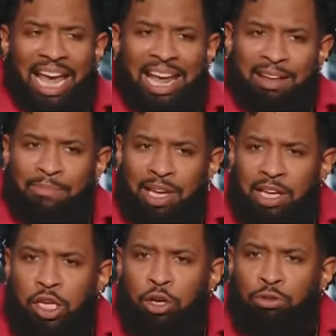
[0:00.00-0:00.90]
enemy
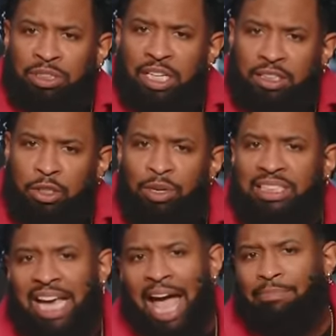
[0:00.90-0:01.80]
uses to
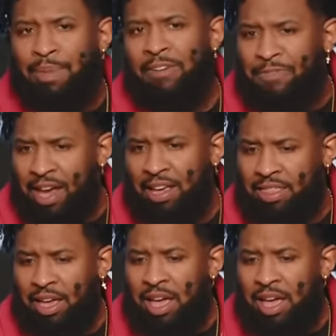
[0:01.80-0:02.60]
attack my faith?